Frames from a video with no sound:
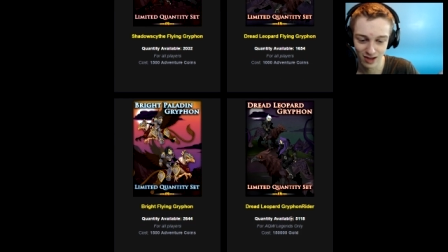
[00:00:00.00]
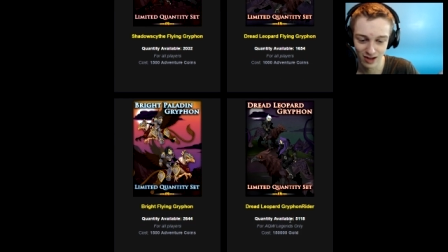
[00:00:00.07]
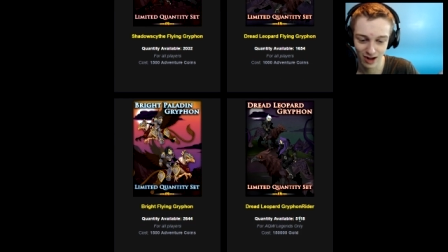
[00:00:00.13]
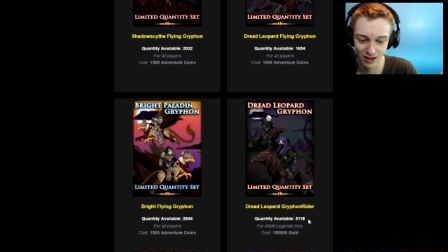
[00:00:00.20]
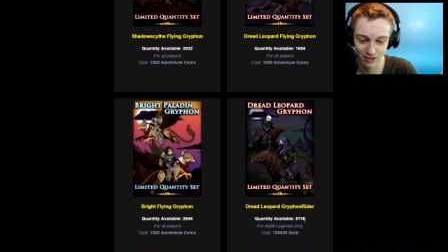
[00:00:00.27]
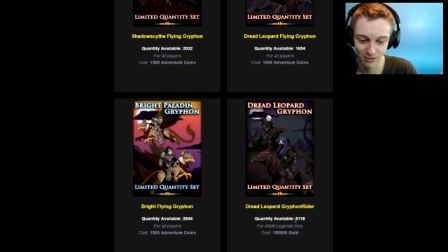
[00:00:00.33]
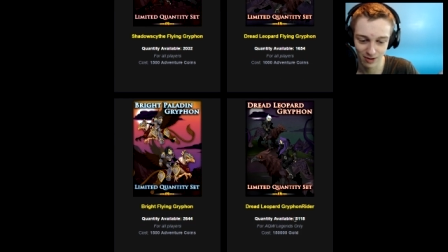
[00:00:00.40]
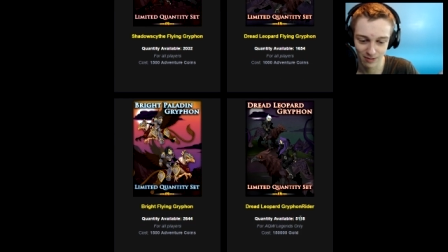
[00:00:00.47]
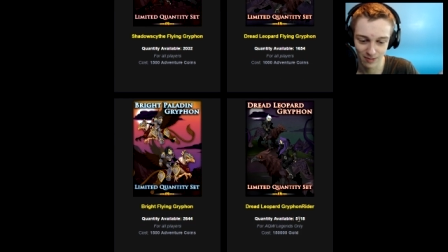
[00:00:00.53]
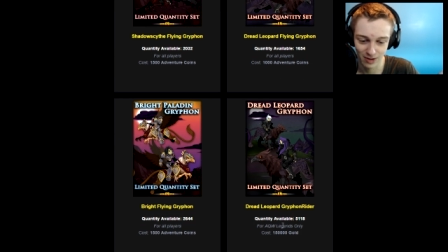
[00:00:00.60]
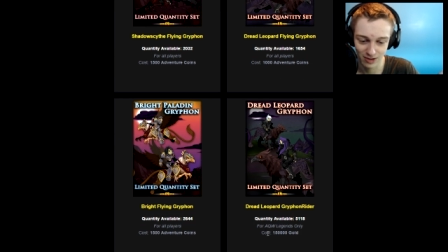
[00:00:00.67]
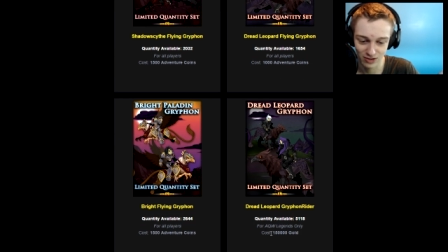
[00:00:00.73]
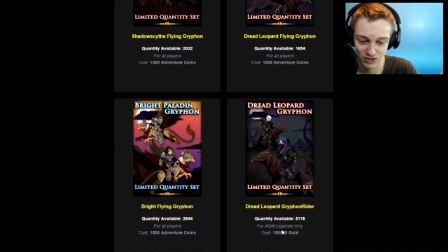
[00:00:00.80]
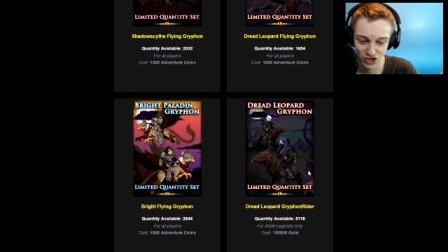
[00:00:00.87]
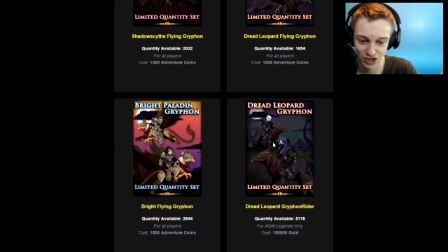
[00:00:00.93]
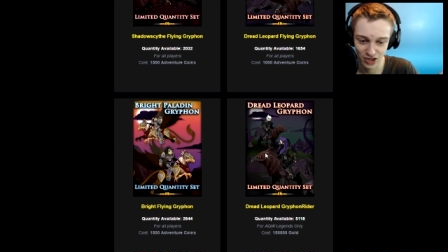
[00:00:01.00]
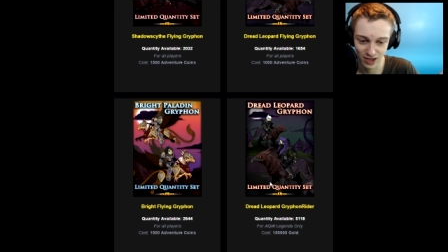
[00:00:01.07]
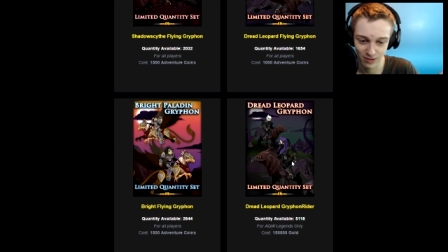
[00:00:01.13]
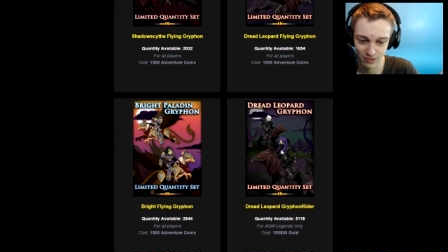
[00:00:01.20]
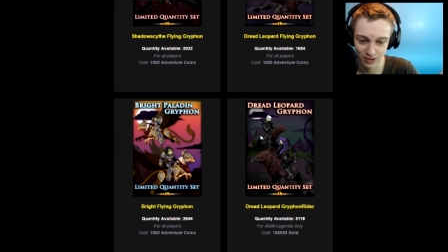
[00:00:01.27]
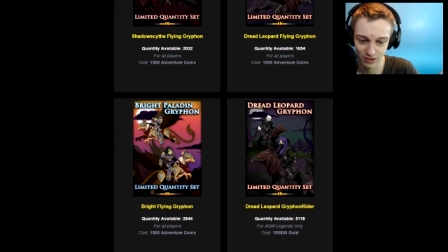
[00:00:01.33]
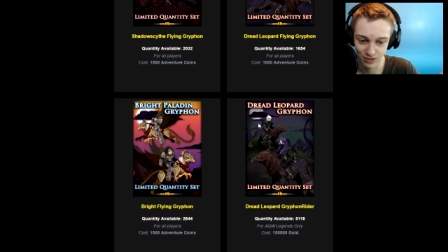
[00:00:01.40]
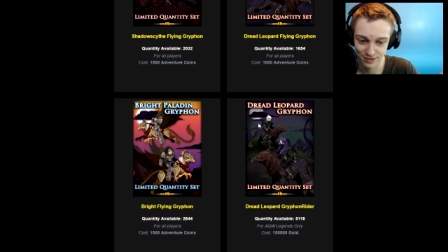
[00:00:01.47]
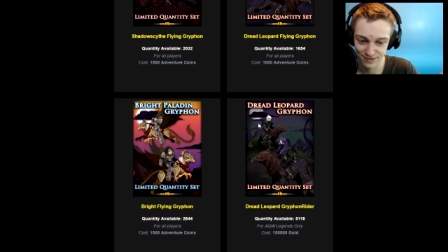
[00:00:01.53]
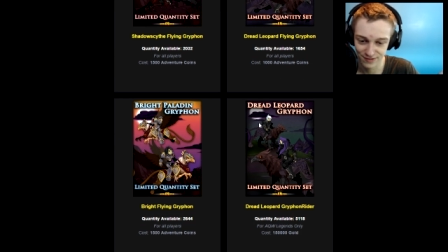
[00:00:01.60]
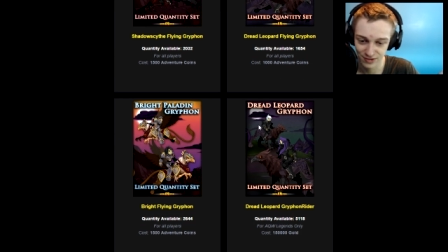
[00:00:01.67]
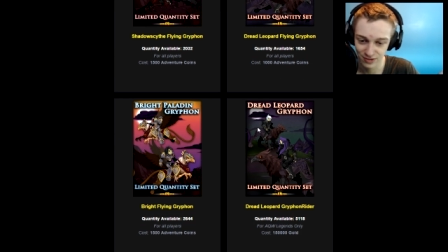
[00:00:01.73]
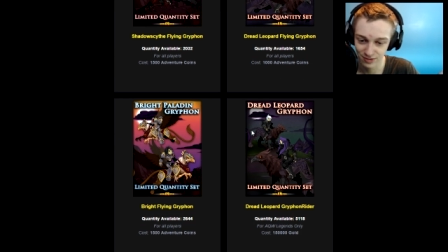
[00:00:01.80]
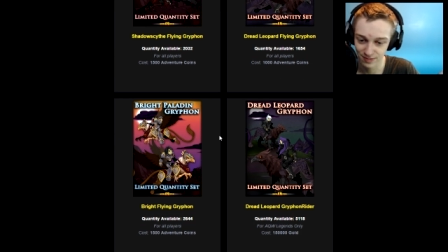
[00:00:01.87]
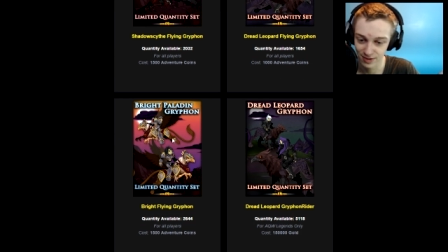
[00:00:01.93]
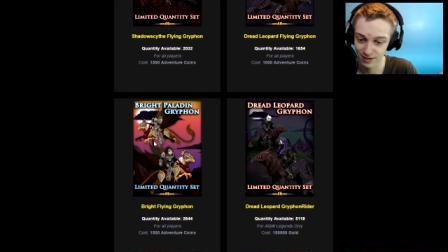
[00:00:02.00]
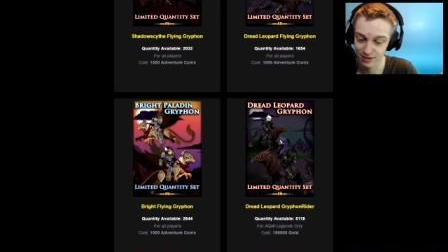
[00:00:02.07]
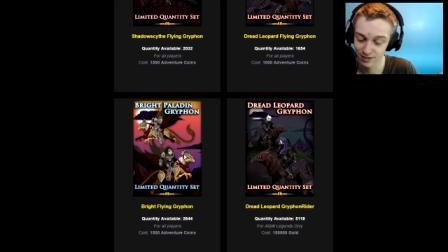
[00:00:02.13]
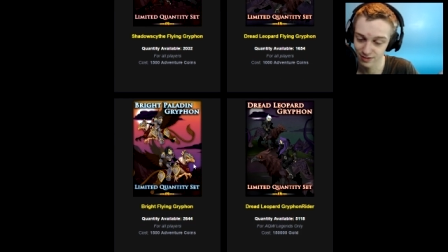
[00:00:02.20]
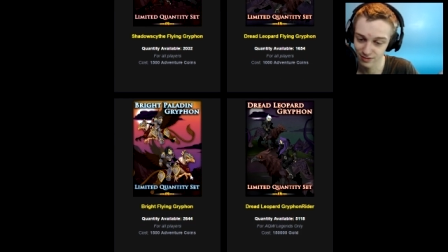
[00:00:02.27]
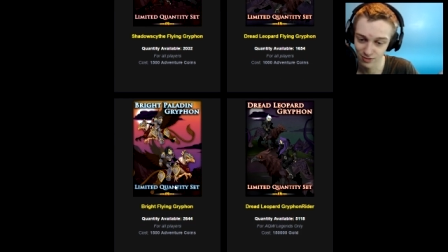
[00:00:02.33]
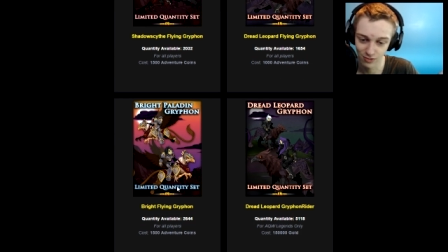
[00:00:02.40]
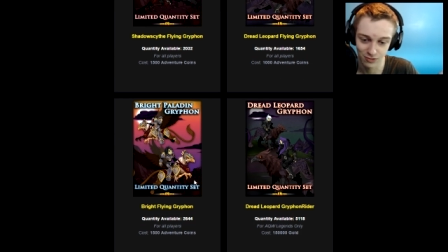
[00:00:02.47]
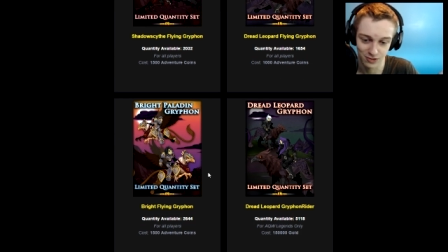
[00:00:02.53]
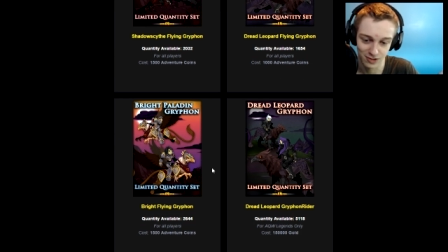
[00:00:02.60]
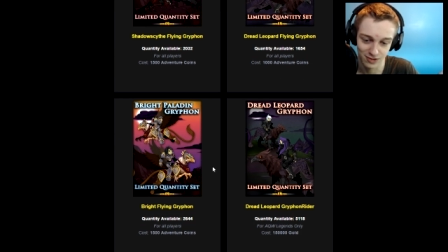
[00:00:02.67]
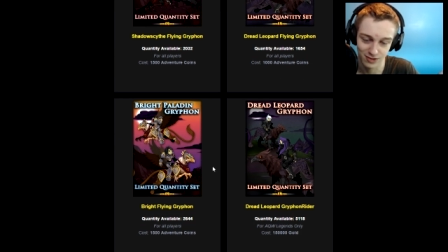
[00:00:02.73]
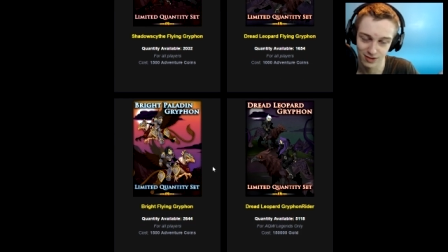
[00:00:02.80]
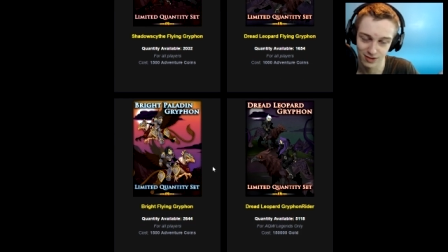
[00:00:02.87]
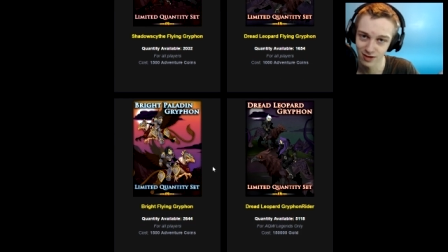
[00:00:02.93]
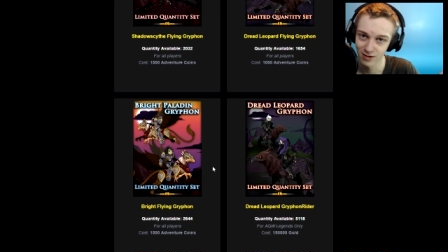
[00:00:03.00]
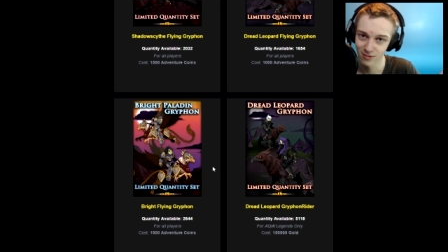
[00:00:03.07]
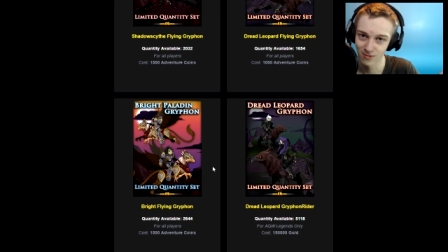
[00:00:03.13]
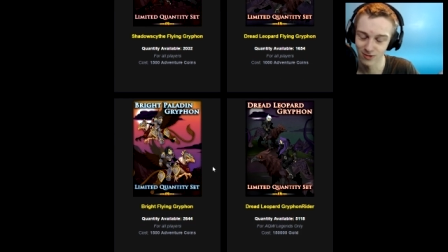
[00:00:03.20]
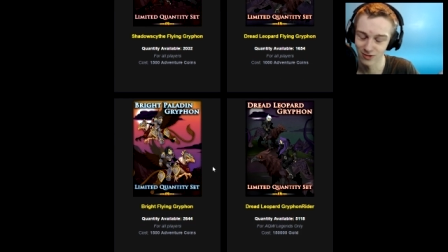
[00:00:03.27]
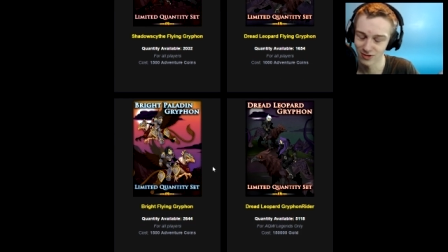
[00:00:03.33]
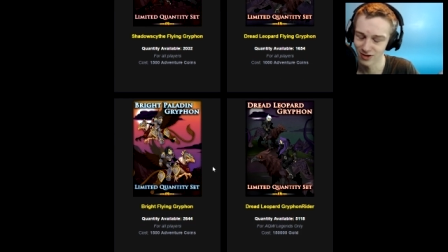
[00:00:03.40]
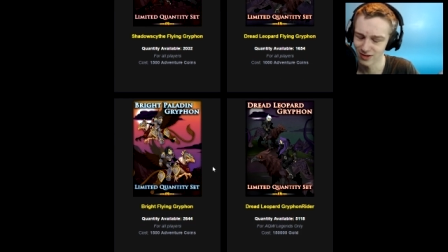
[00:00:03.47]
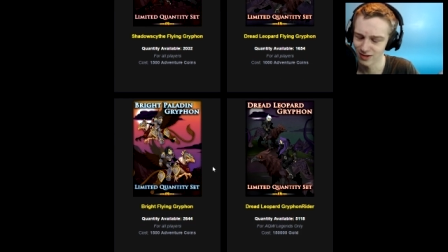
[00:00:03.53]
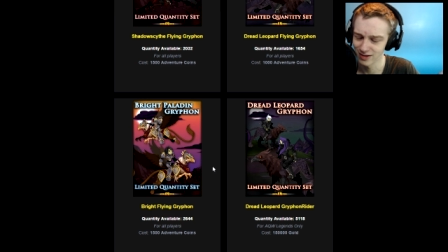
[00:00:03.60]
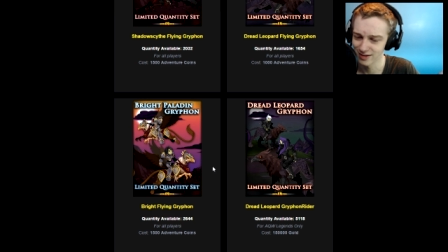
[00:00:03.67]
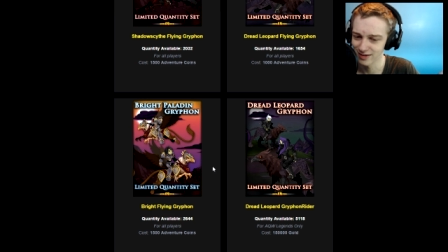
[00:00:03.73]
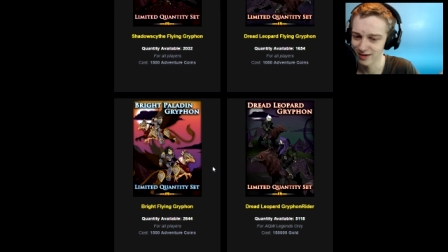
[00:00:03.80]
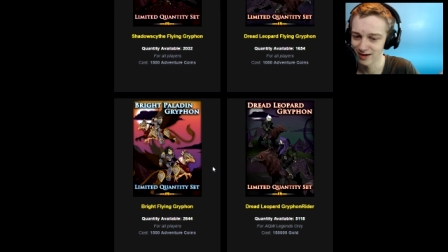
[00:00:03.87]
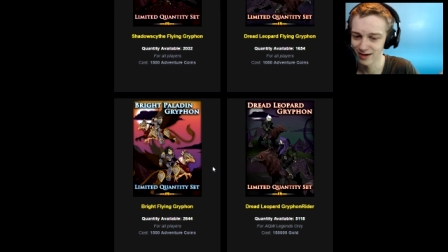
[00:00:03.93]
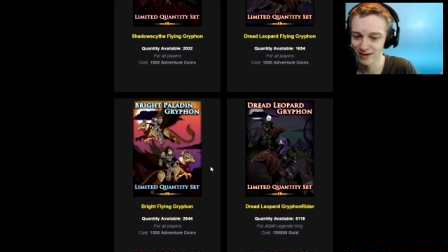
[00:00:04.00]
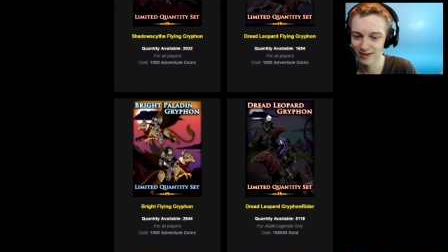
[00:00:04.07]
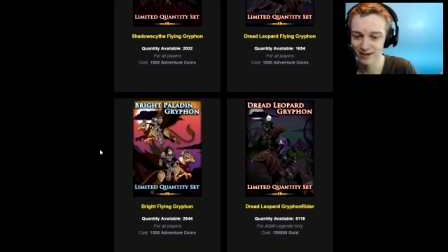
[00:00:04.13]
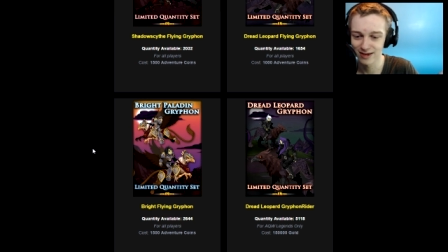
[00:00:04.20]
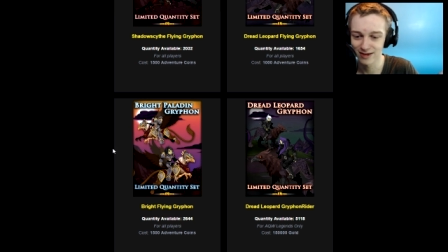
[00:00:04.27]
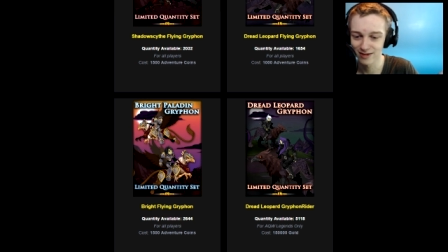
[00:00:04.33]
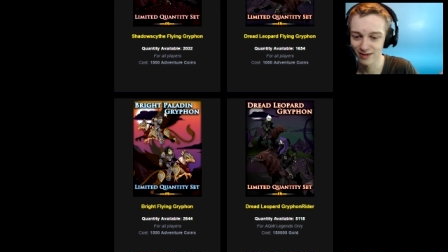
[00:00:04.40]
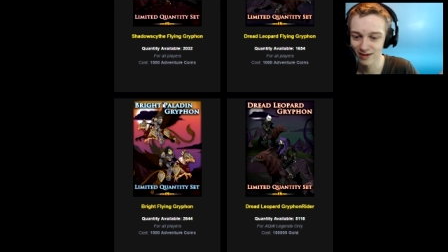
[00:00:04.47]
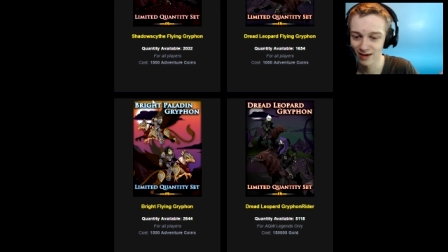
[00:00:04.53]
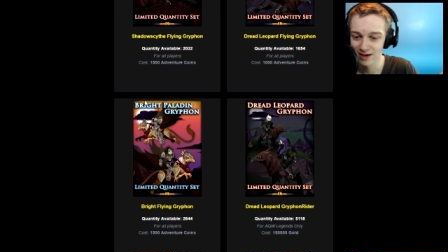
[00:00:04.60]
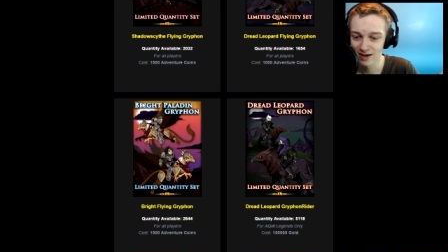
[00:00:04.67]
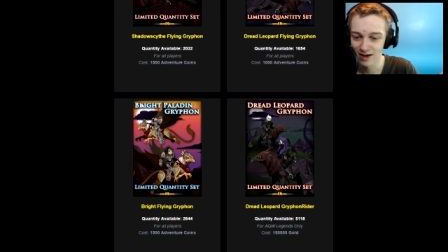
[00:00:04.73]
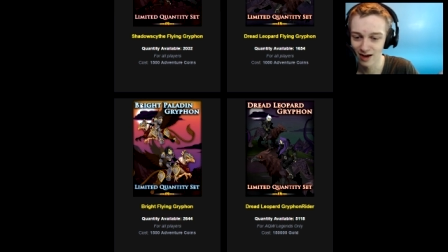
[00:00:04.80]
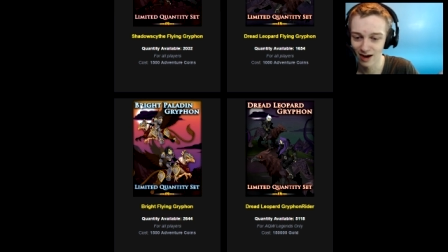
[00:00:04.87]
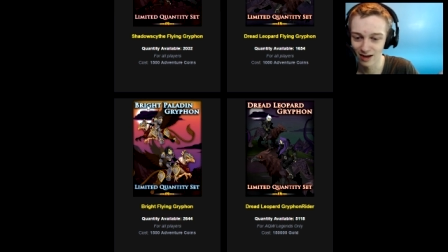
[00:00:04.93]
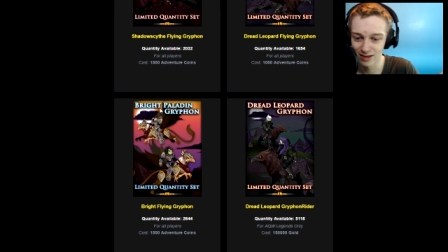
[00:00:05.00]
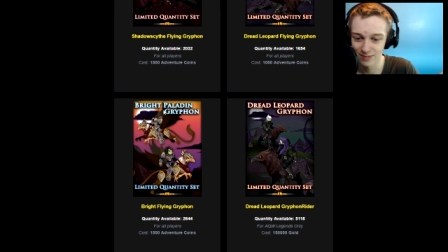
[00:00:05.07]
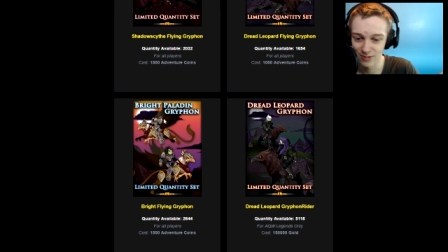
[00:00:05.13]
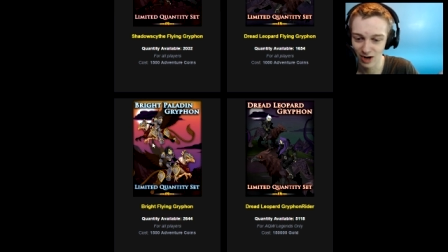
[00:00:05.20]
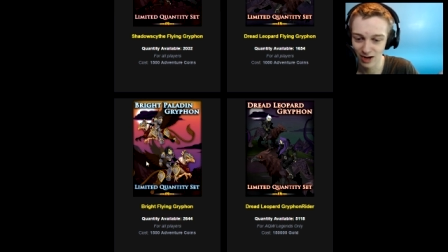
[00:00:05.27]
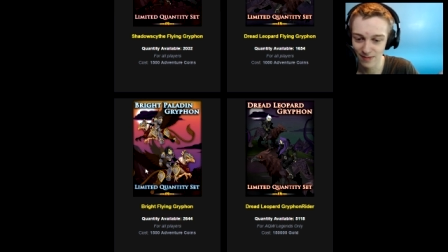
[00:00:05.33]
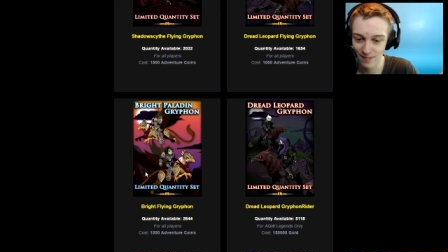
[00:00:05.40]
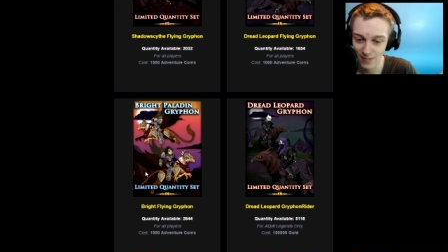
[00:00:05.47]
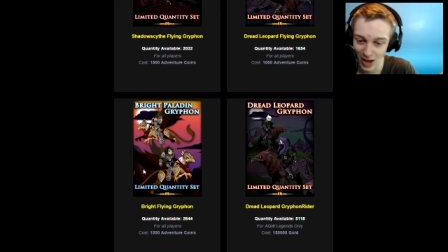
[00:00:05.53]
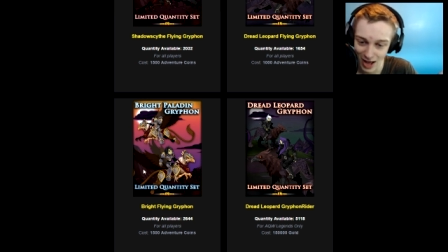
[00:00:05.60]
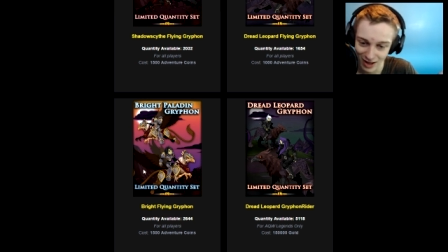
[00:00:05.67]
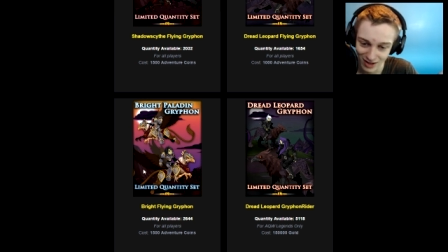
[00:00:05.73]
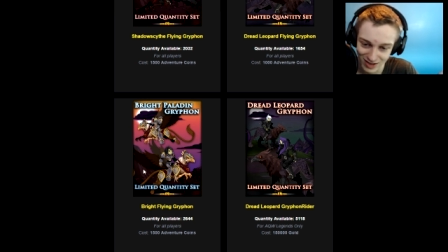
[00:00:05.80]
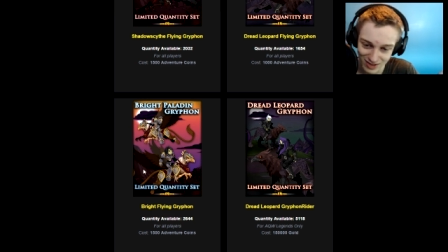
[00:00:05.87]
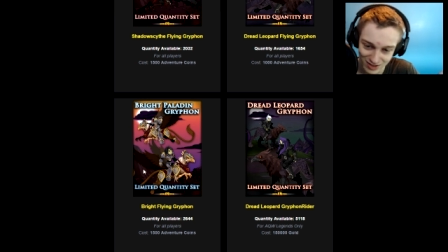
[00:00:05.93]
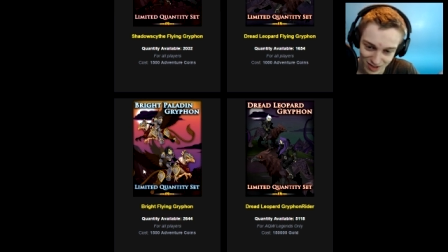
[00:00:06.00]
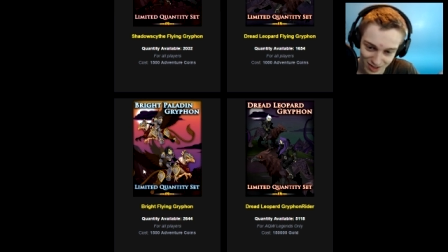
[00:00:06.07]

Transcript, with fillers: Highly recommend trying to get one of those first because gold is worth a lot less than ACs. Uh, the Bright Pal